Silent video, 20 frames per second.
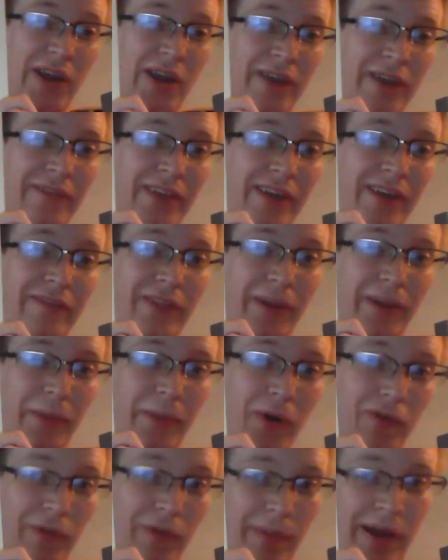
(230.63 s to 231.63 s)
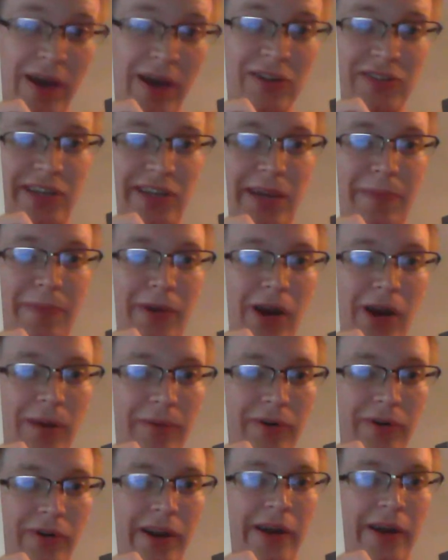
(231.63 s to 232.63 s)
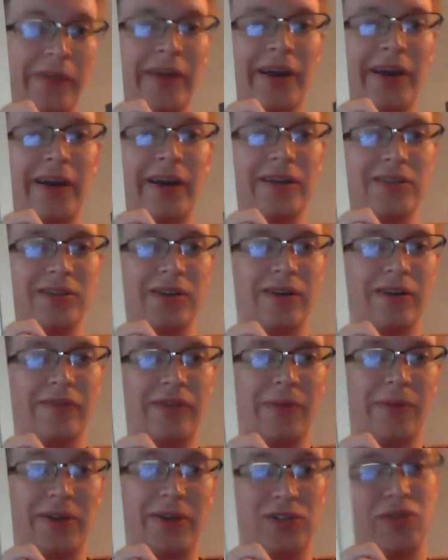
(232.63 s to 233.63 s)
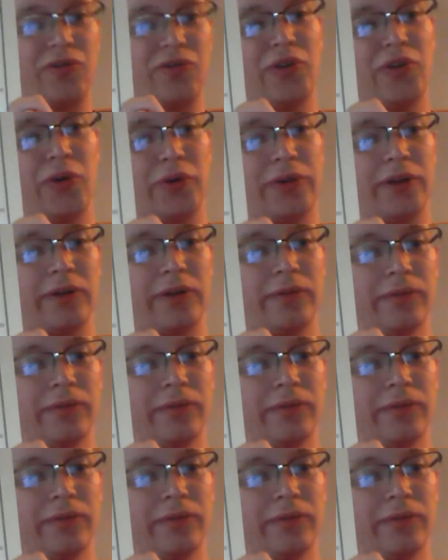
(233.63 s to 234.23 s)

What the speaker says: You have to have like perfect balance, you can't be hopping around, that kind of stuff. It makes you do it.